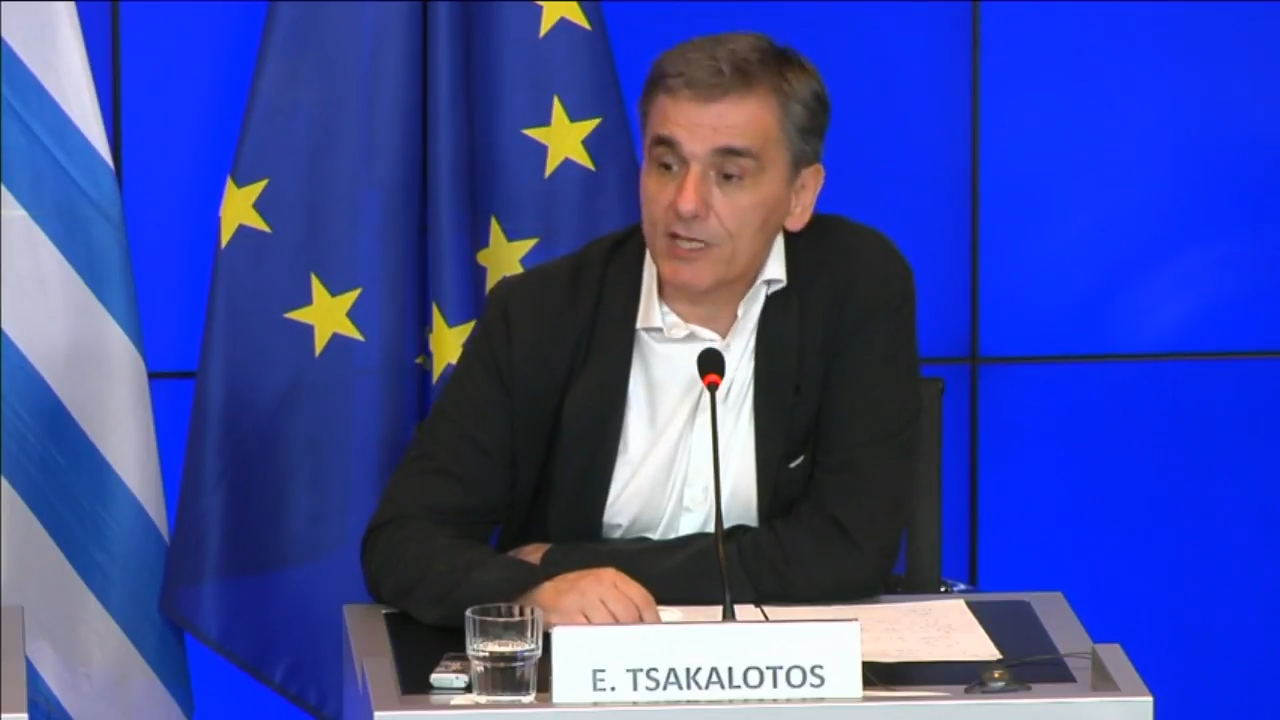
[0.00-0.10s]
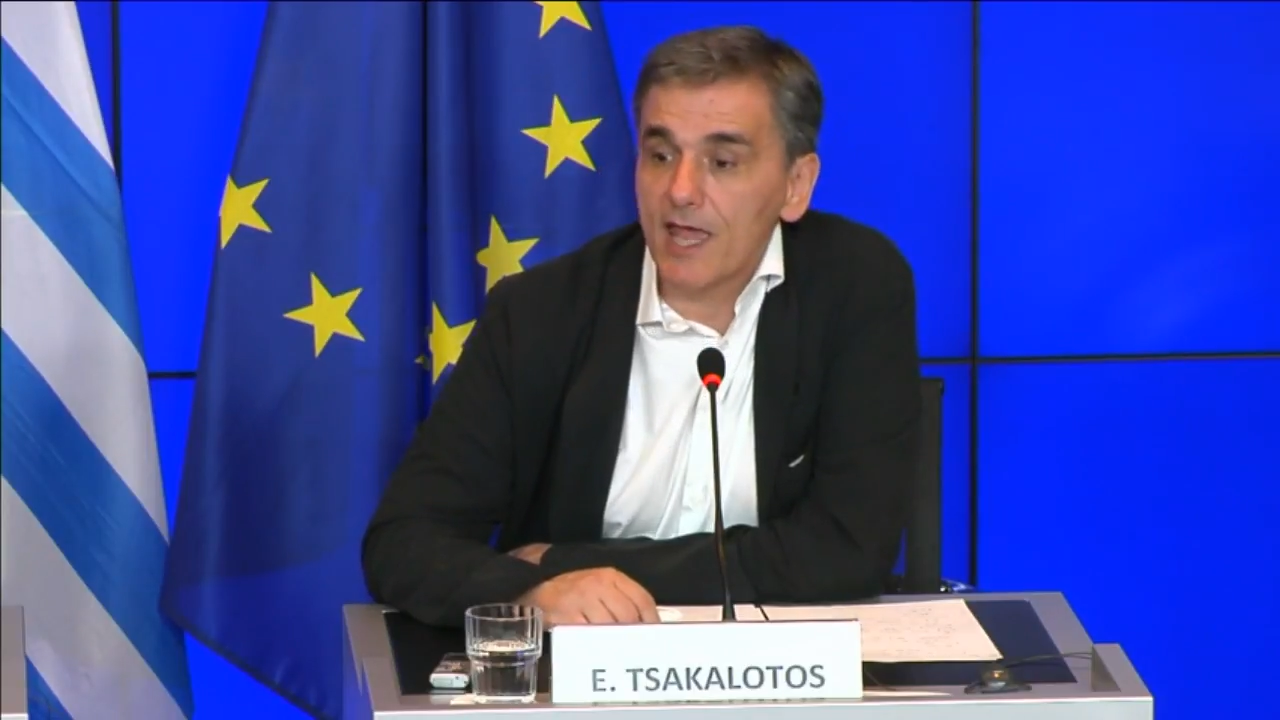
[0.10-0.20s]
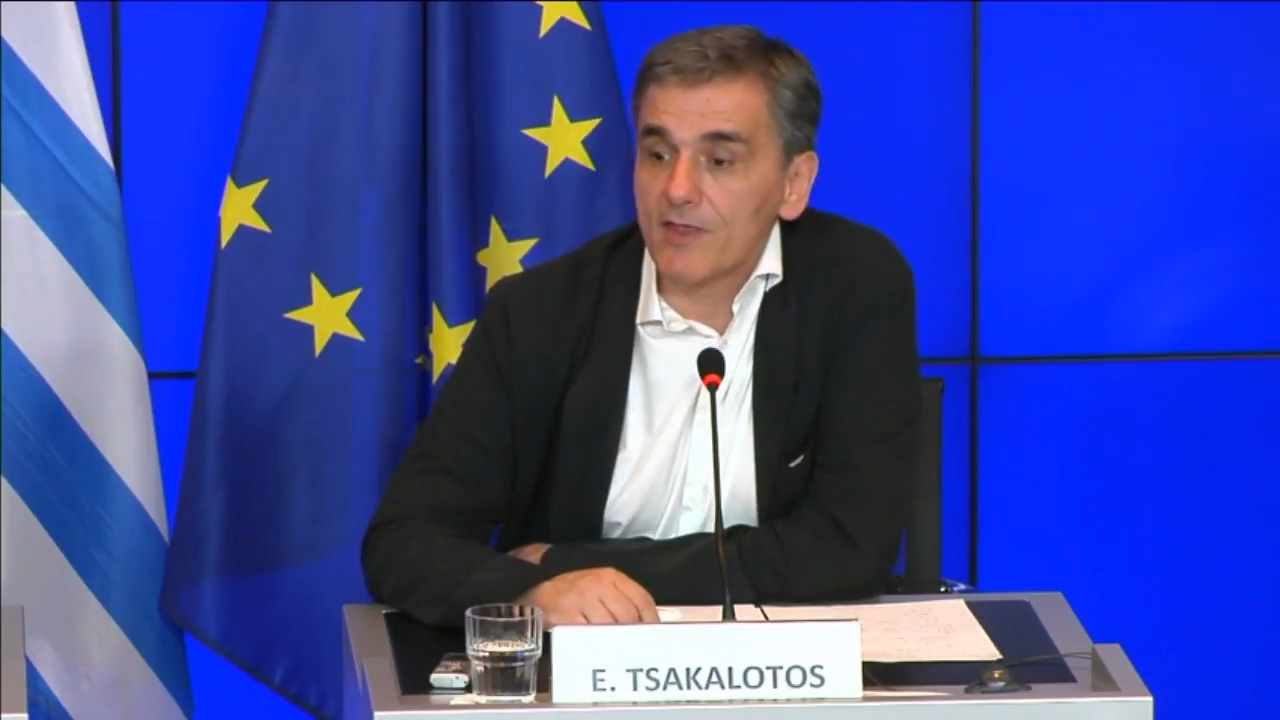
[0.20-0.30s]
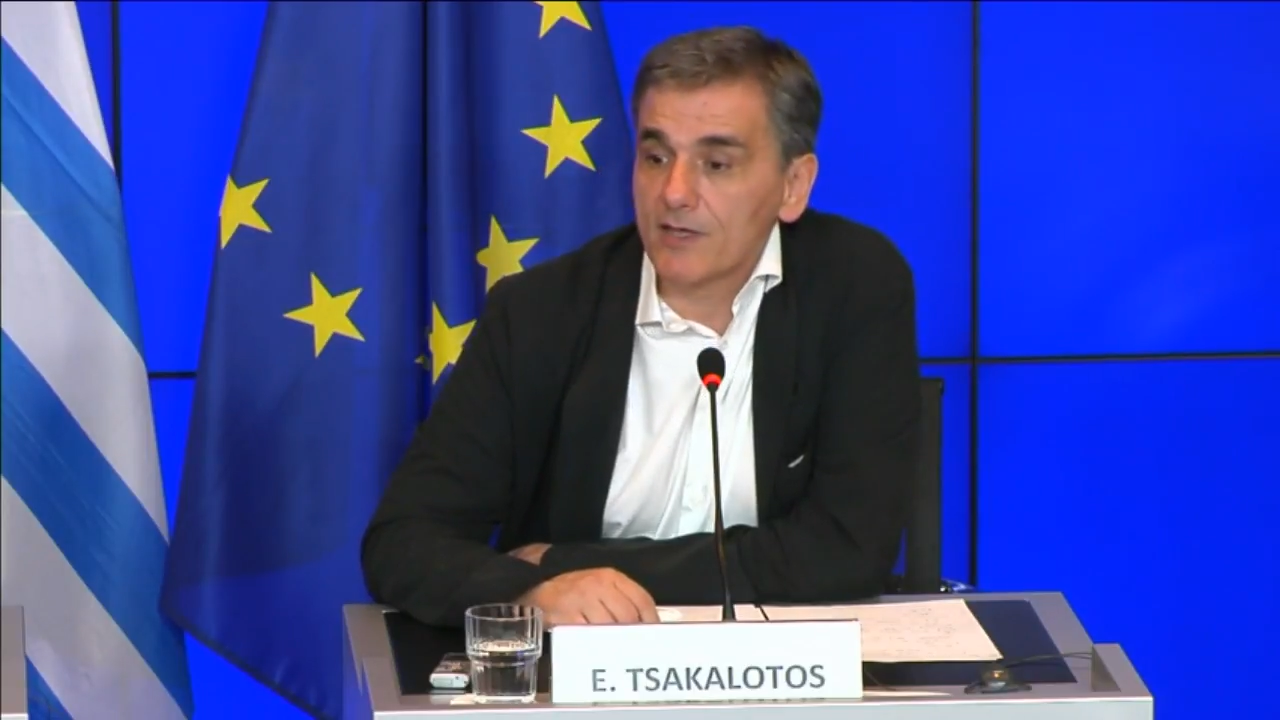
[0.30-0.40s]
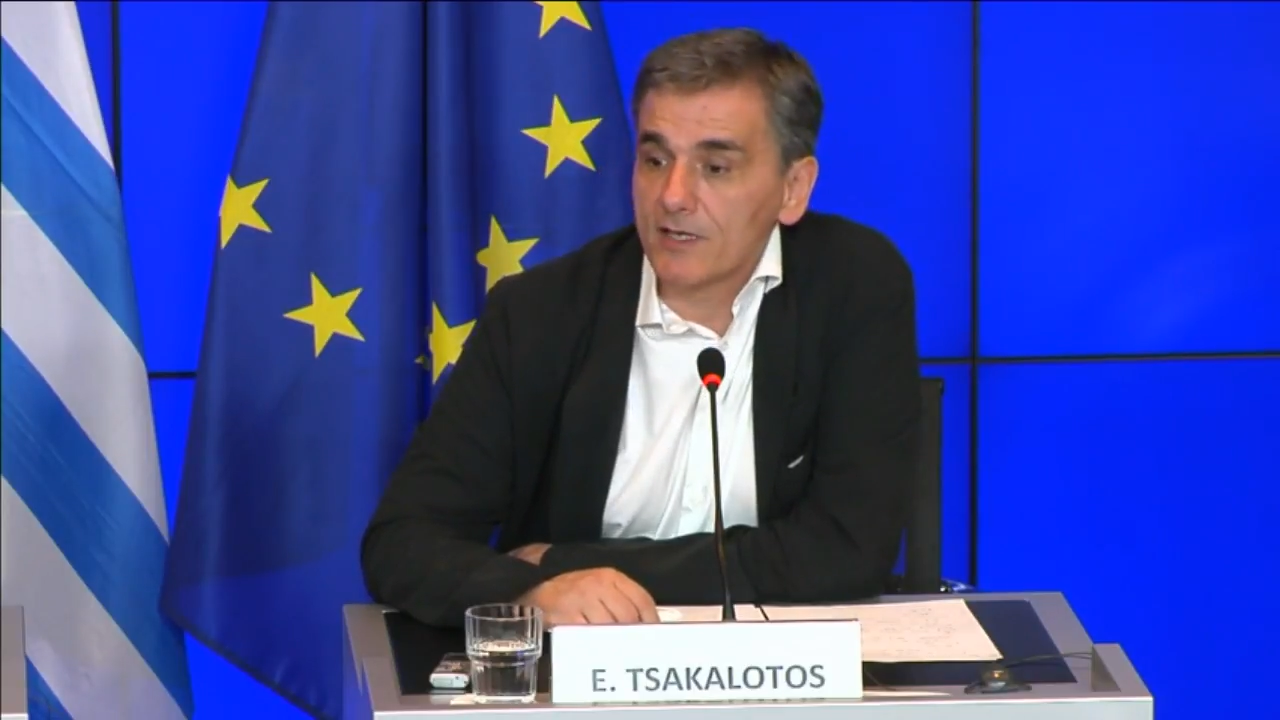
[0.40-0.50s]

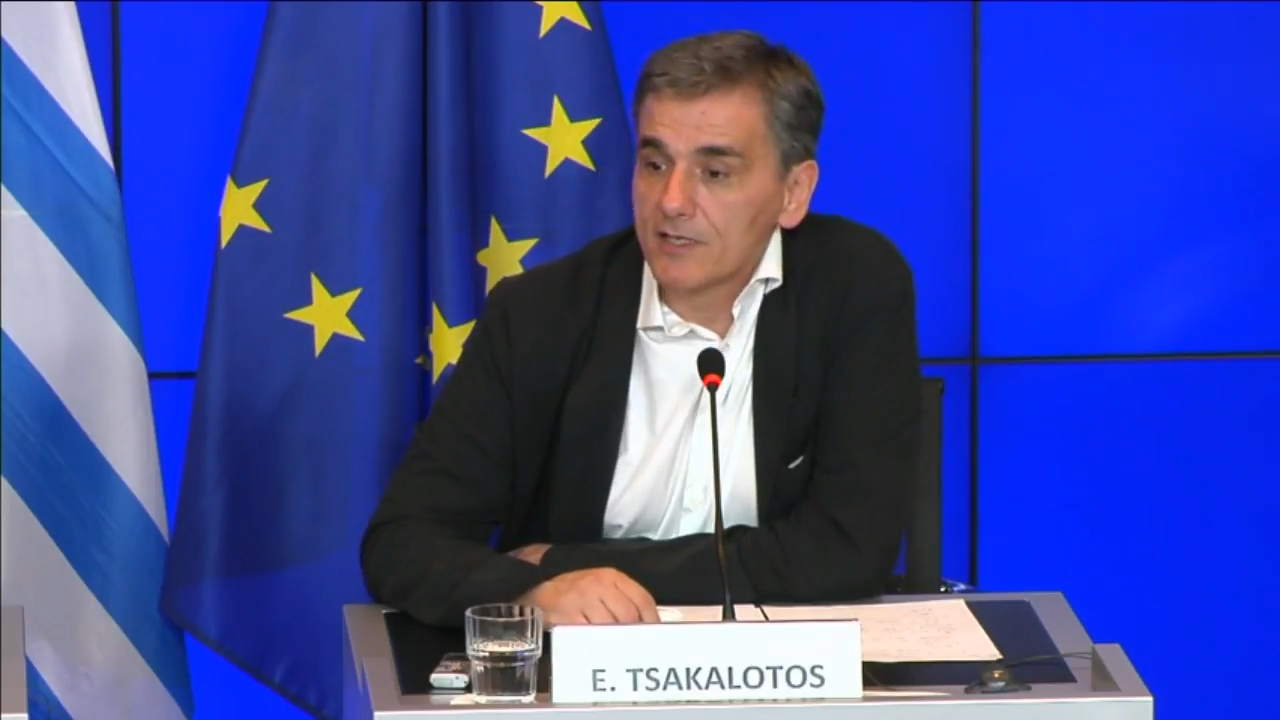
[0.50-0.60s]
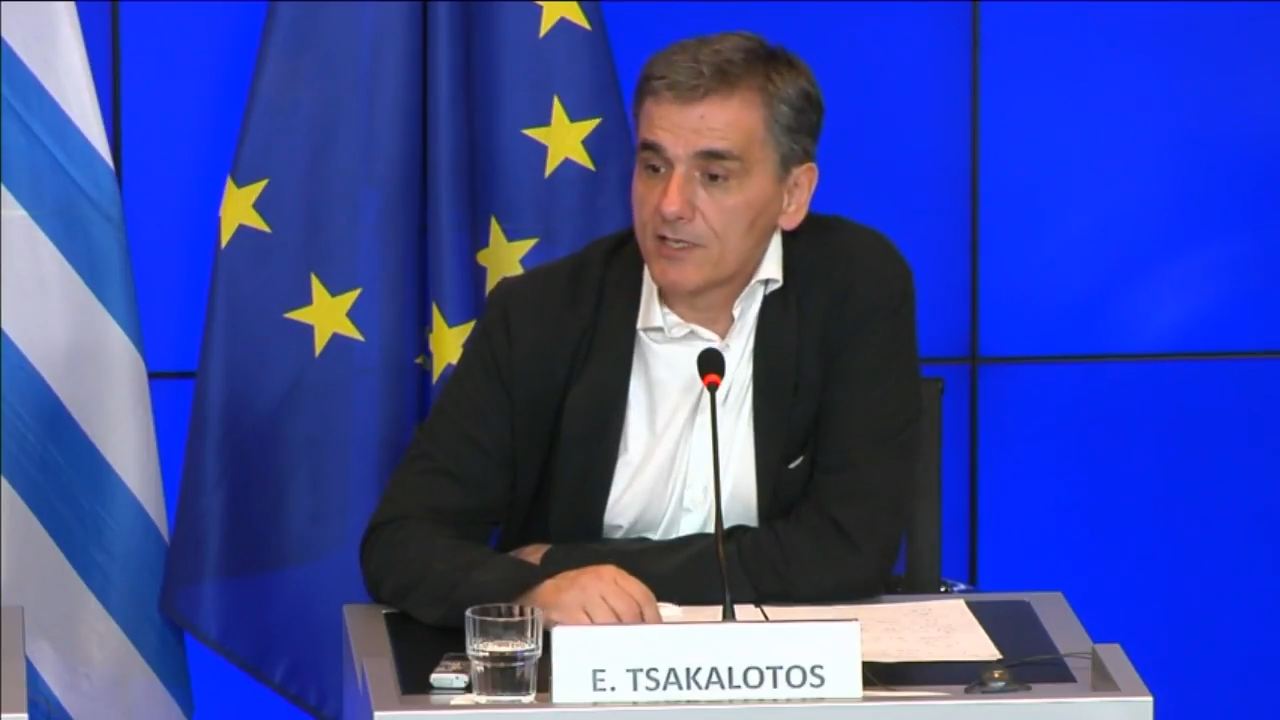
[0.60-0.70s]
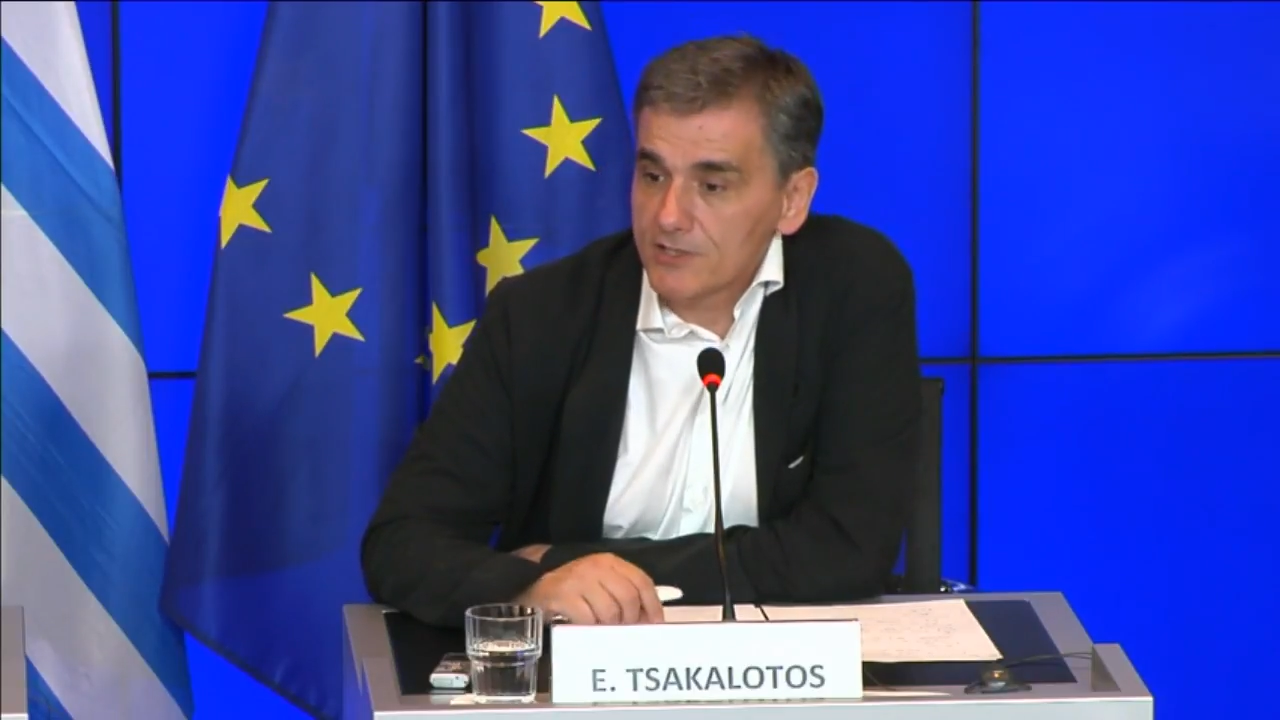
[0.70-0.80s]
together